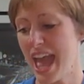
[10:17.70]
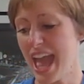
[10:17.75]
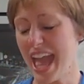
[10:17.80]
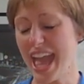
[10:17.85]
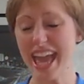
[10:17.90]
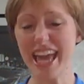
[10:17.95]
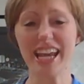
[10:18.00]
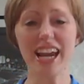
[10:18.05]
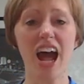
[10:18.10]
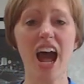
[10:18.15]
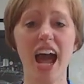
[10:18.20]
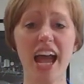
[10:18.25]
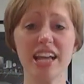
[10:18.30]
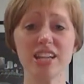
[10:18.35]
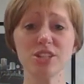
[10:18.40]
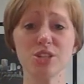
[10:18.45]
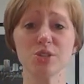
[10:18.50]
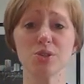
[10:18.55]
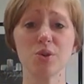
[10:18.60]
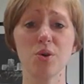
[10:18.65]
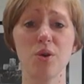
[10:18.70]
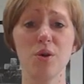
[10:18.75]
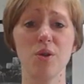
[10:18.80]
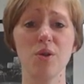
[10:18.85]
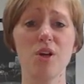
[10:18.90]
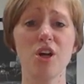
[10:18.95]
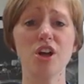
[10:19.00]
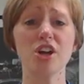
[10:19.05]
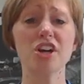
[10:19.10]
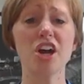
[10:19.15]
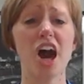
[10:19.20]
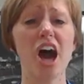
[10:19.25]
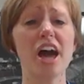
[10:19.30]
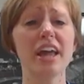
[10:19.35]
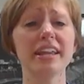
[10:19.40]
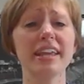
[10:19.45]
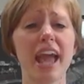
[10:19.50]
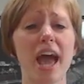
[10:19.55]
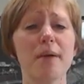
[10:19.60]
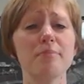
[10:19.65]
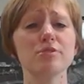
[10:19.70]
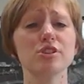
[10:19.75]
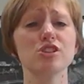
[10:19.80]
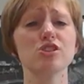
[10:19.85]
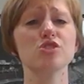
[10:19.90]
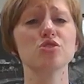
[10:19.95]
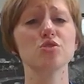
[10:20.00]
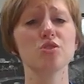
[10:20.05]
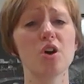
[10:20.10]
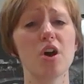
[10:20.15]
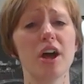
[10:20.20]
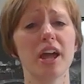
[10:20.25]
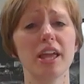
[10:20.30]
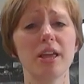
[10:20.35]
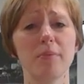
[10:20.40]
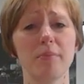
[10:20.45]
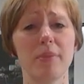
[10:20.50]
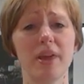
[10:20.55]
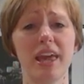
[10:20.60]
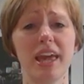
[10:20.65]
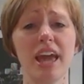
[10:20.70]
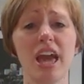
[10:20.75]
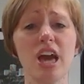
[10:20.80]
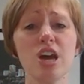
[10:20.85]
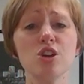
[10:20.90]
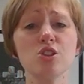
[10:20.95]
In high school, God kept on drawing me